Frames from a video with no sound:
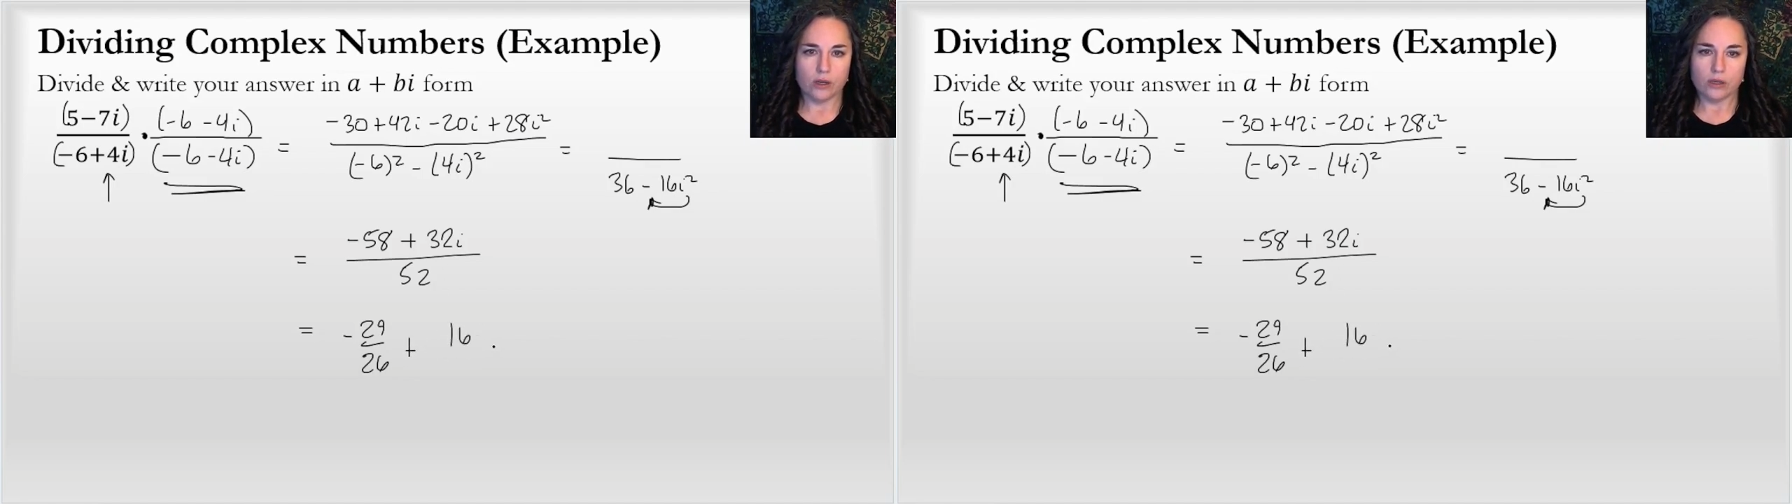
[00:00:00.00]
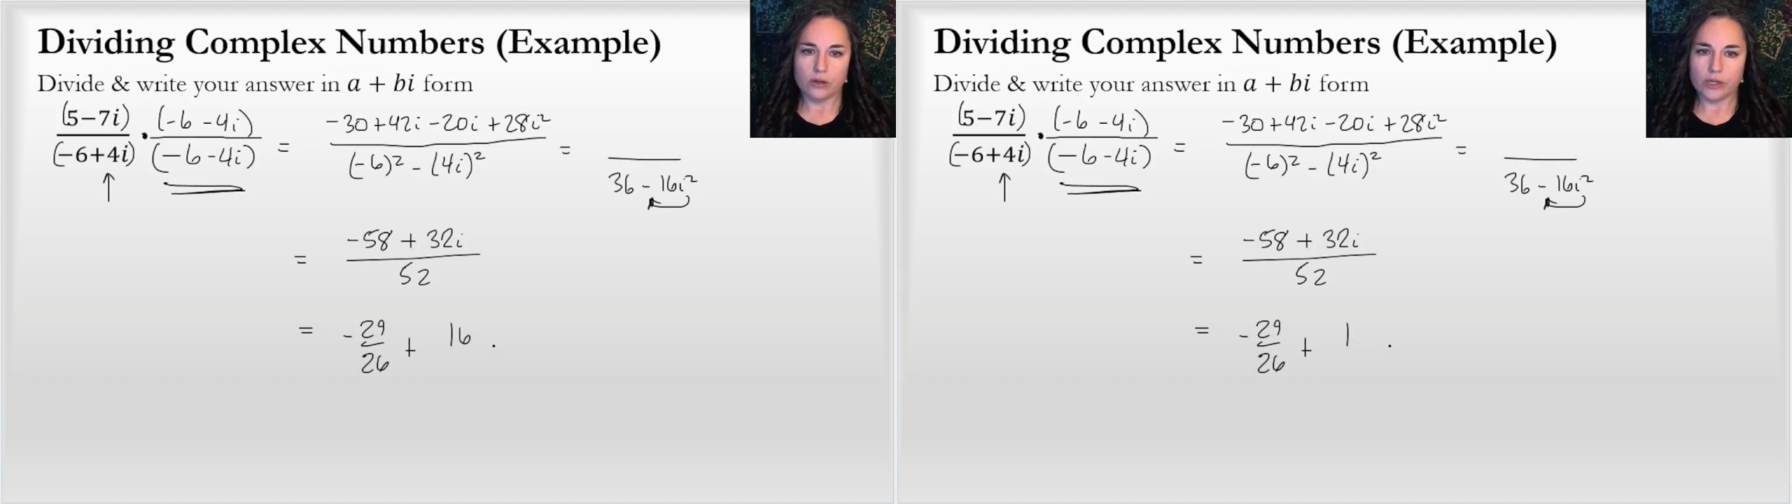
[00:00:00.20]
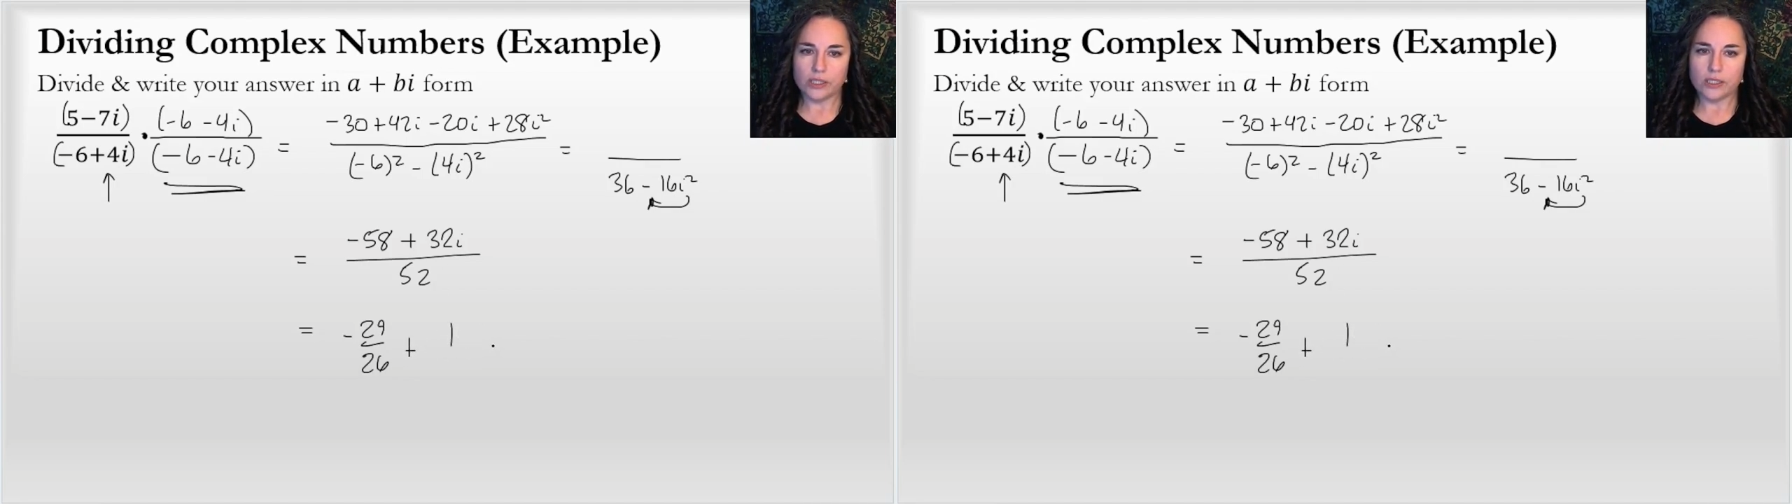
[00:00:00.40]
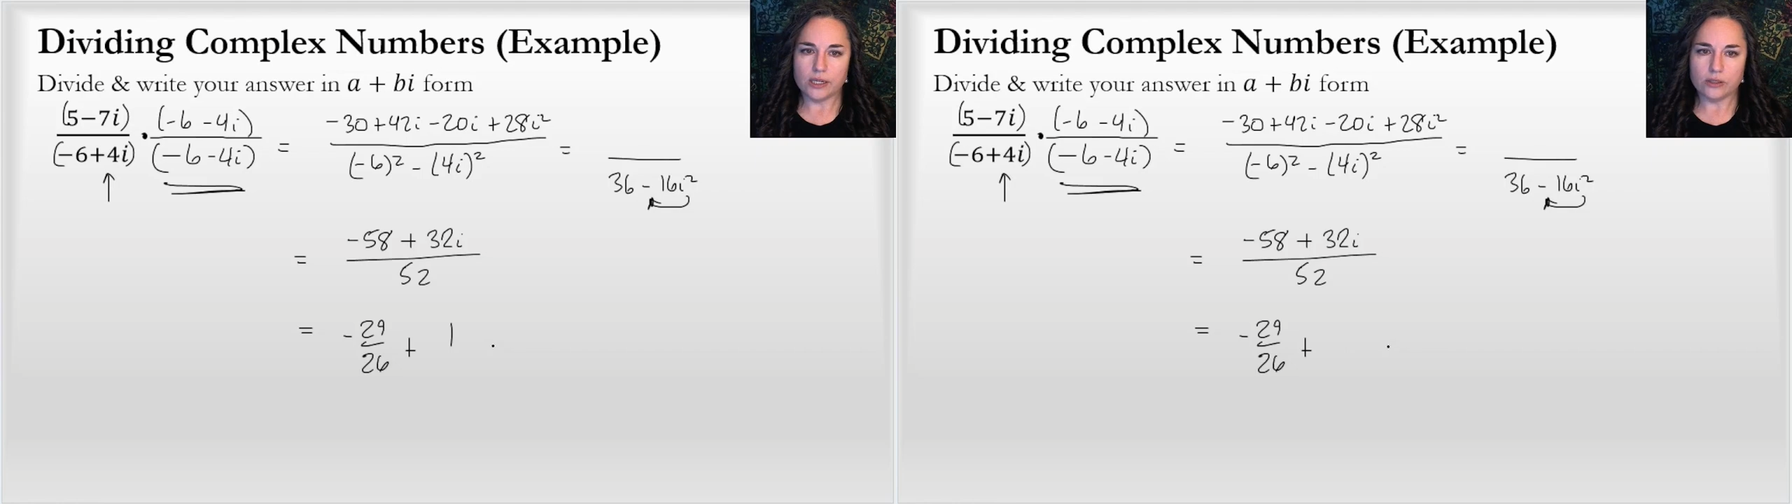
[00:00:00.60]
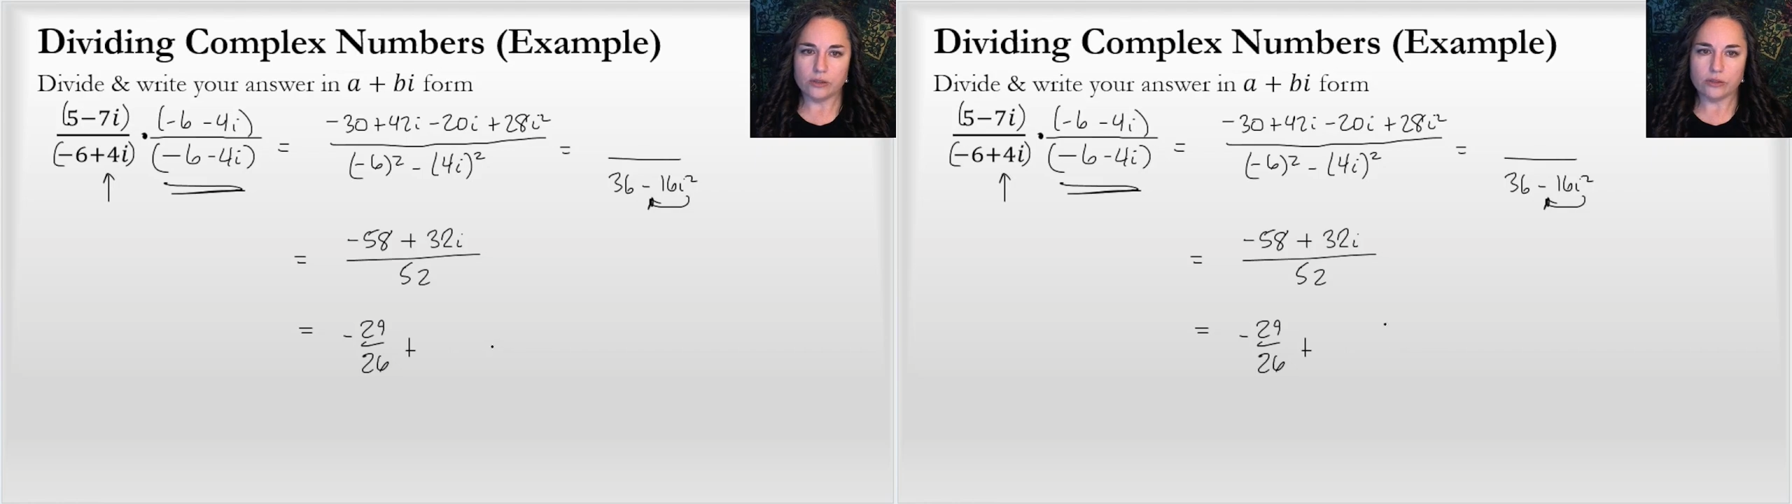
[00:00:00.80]

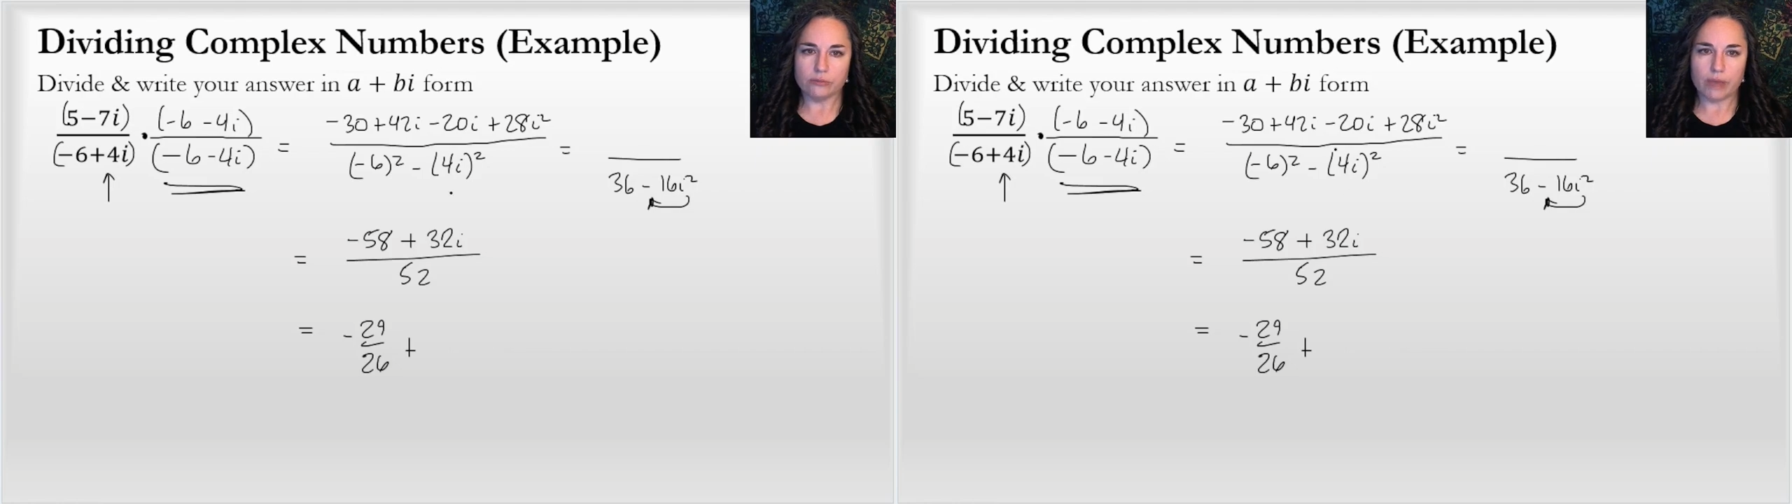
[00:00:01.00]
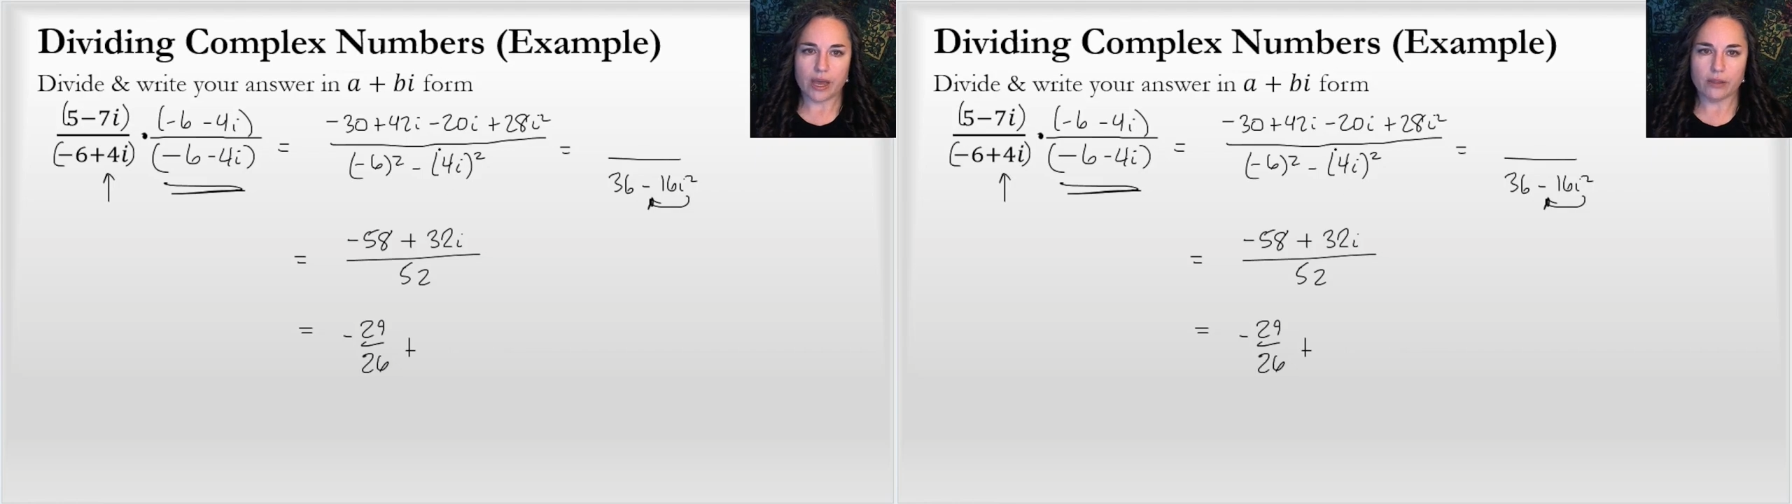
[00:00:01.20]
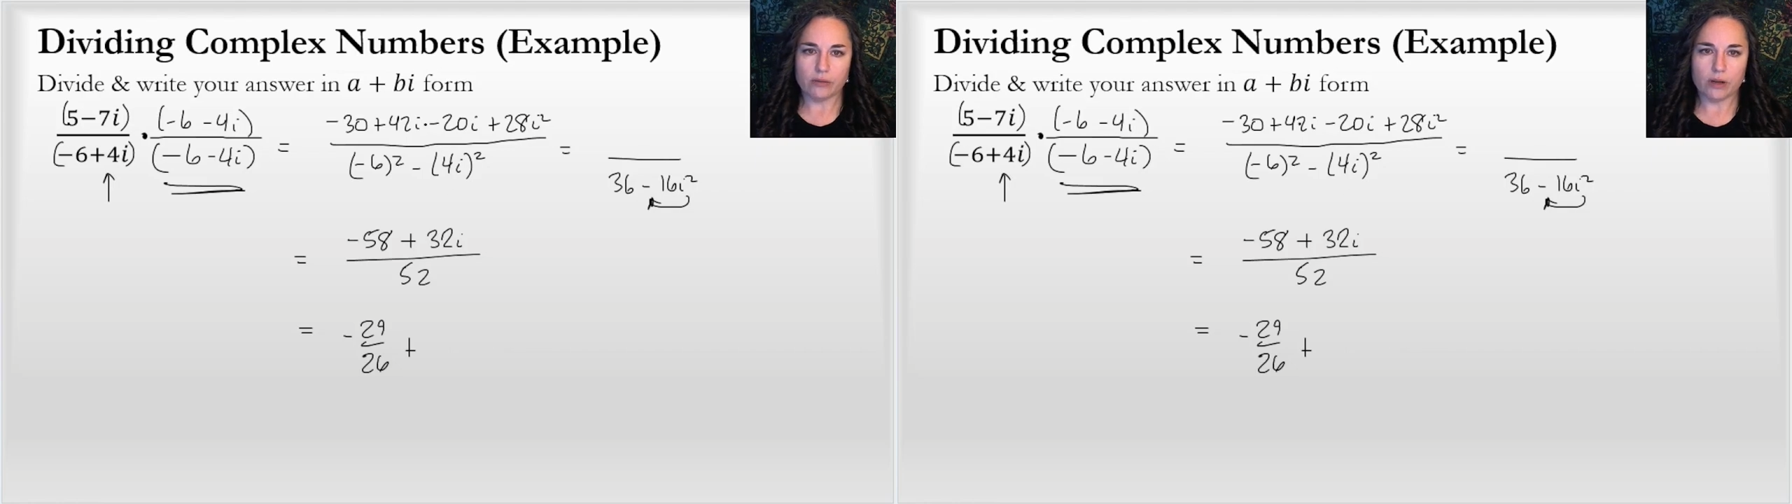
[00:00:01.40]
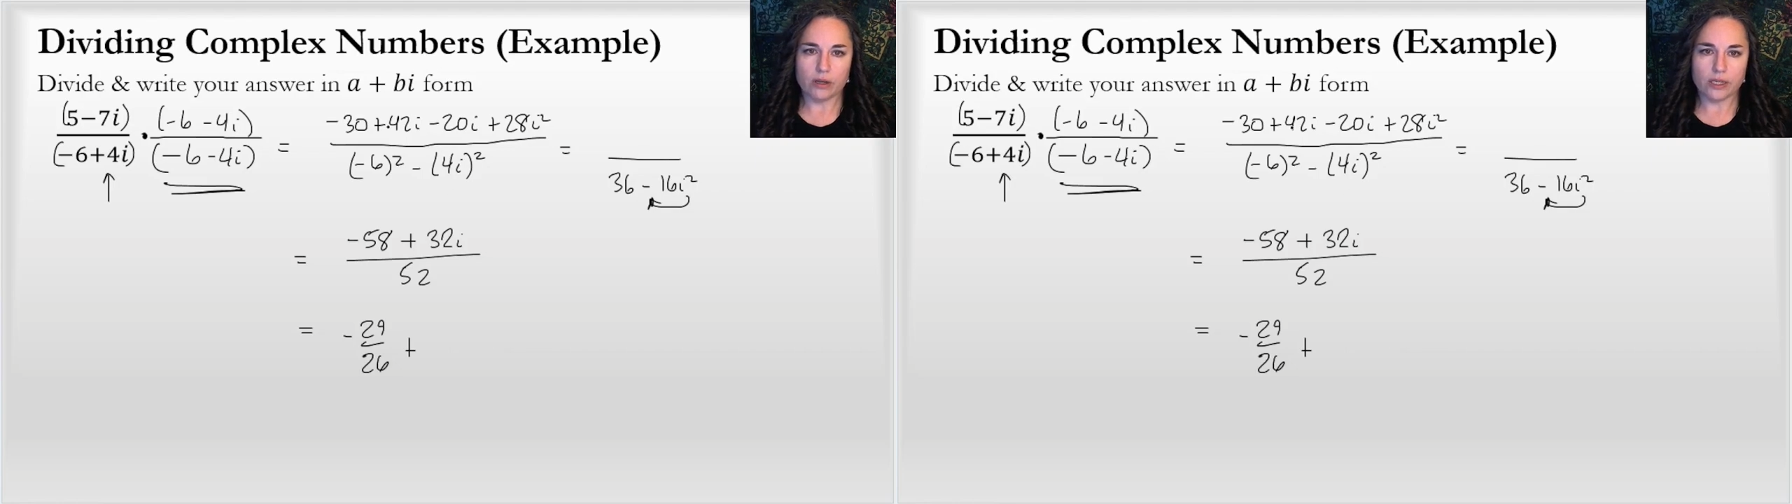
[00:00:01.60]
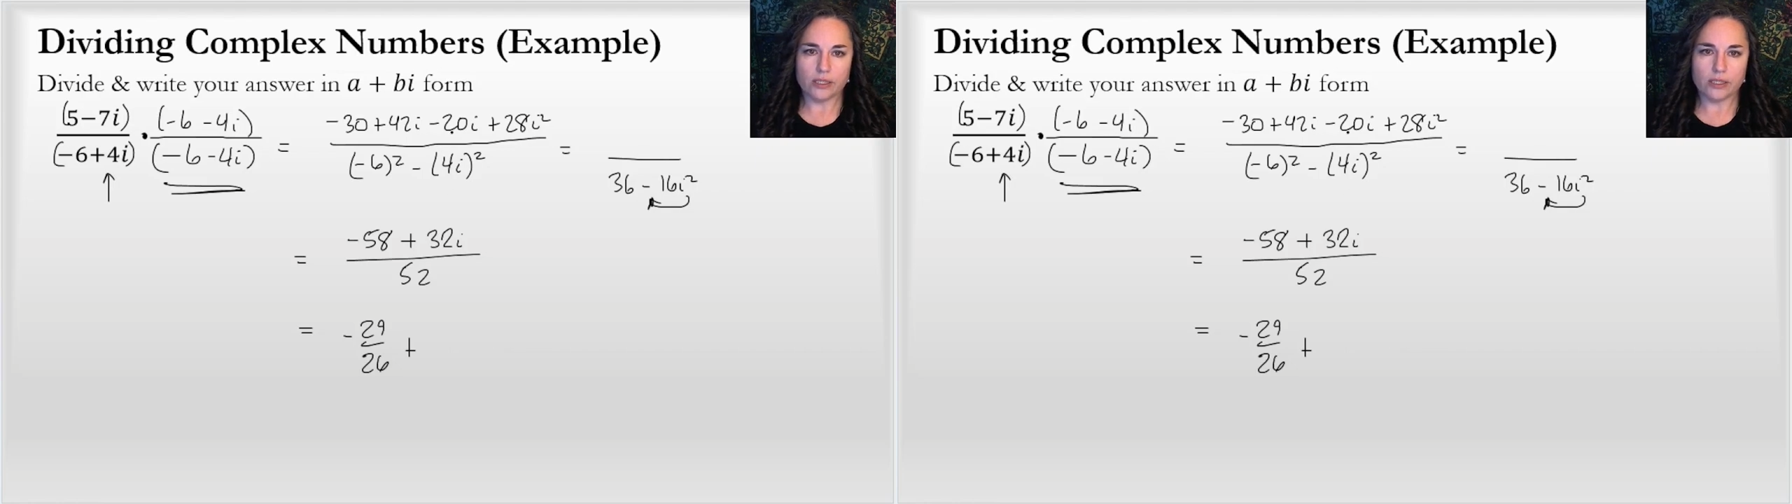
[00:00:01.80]
I do some math wrong?